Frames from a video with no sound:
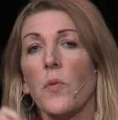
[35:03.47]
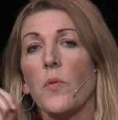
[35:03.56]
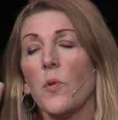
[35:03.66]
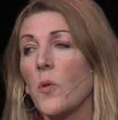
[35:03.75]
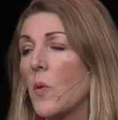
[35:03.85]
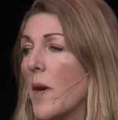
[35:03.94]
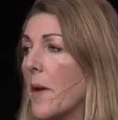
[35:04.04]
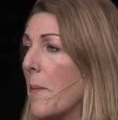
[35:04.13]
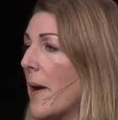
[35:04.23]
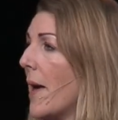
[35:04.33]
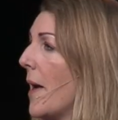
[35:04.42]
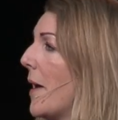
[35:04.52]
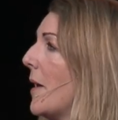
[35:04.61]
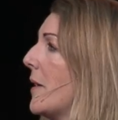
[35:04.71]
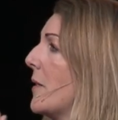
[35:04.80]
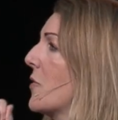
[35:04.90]
through in my
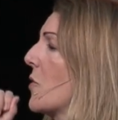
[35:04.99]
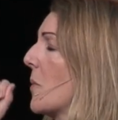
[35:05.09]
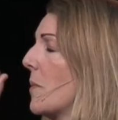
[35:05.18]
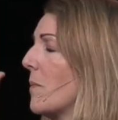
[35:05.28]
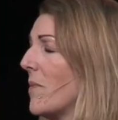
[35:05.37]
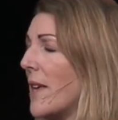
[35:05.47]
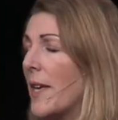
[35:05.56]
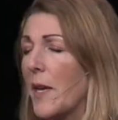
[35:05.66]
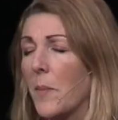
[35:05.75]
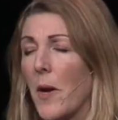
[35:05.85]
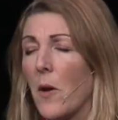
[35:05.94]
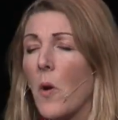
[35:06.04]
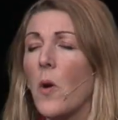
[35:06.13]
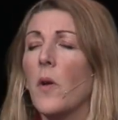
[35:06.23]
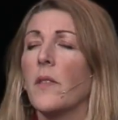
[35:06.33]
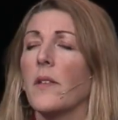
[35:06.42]
head and start thinking about
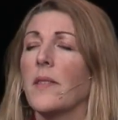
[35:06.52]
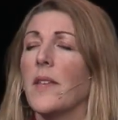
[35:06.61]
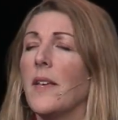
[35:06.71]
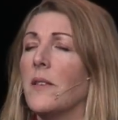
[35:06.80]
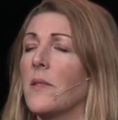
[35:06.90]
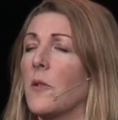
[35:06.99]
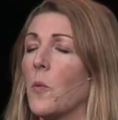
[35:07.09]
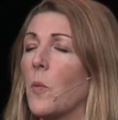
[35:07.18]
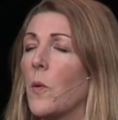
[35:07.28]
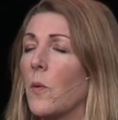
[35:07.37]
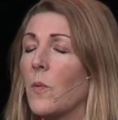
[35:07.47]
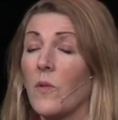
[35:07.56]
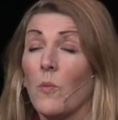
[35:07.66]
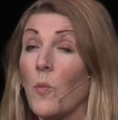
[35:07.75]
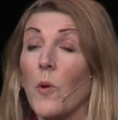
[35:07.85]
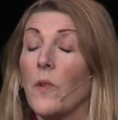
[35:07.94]
all the things that are wor-
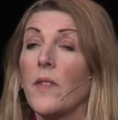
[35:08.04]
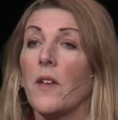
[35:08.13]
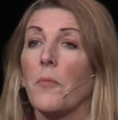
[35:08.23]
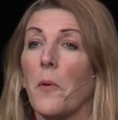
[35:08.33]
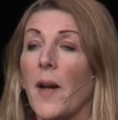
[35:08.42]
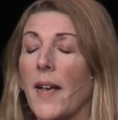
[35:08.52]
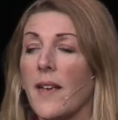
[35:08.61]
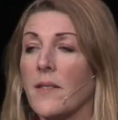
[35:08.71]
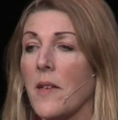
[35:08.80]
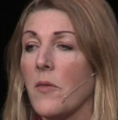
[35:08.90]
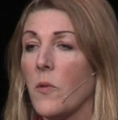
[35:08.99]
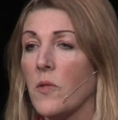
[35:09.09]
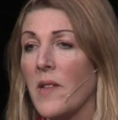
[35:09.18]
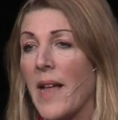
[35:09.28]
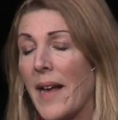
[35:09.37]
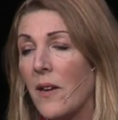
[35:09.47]
worthy of praise, and those
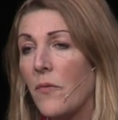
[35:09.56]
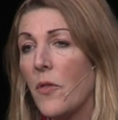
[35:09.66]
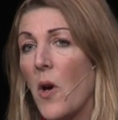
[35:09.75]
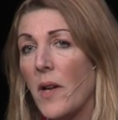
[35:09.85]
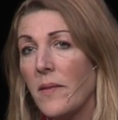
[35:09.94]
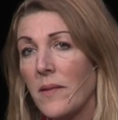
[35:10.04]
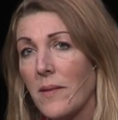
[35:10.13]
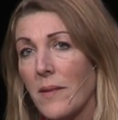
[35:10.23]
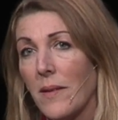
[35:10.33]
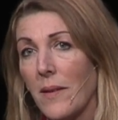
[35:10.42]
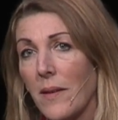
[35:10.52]
negative thoughts